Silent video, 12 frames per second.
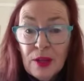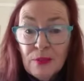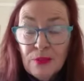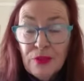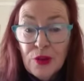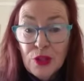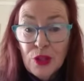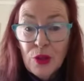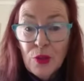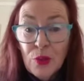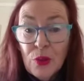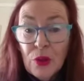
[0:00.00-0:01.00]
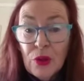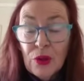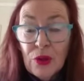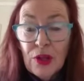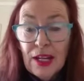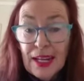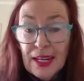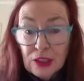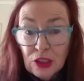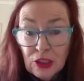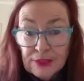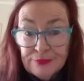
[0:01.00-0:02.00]
up for a new
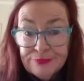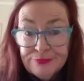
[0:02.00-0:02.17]
election.